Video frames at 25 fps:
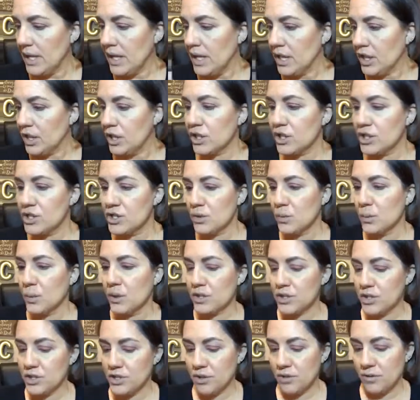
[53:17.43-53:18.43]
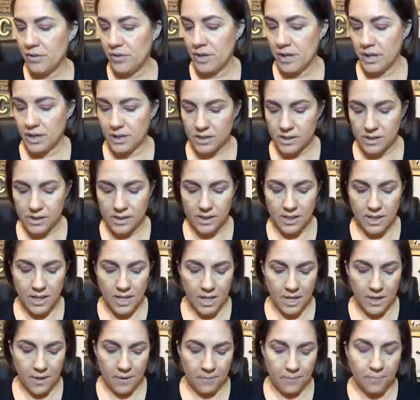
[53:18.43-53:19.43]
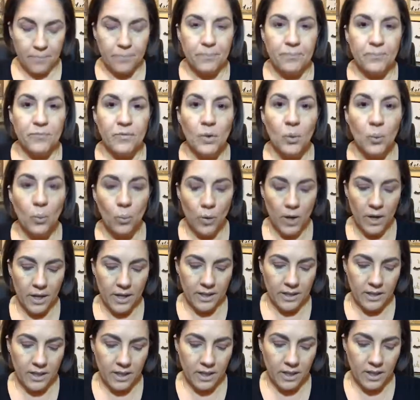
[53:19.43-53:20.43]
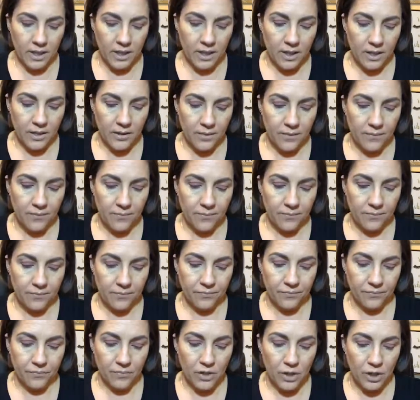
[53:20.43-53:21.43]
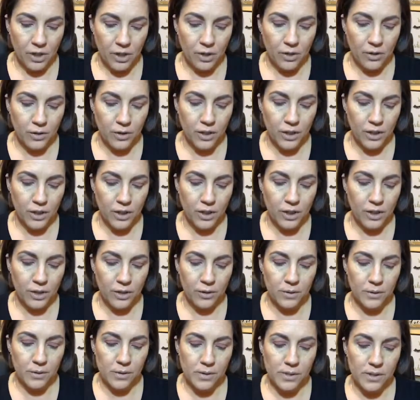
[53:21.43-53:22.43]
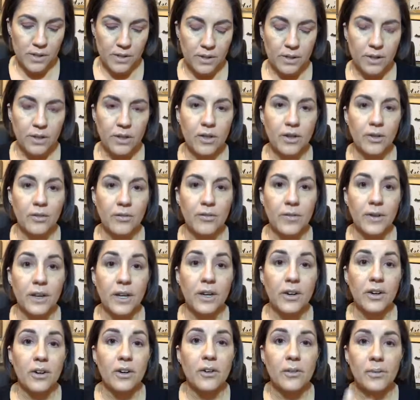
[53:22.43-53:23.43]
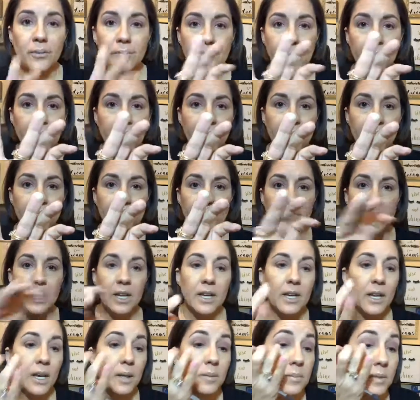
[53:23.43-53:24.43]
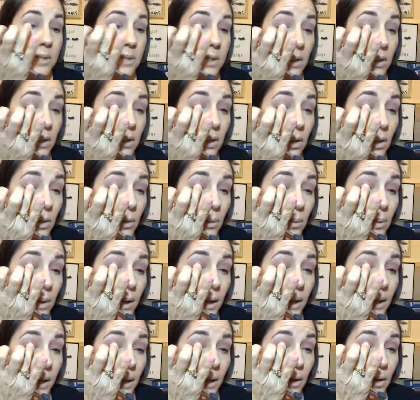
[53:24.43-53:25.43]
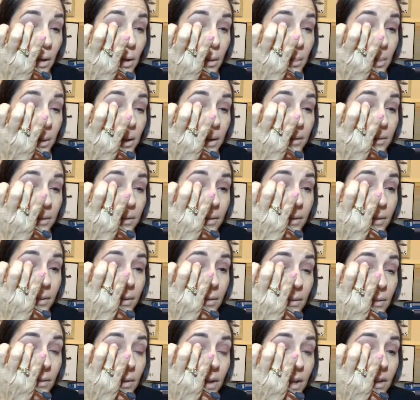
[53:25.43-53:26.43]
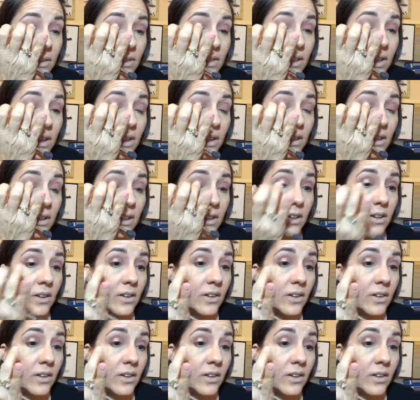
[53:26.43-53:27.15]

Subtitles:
You can do one or two things. One, you can use your finger, and I'm just going to go right here above, right there.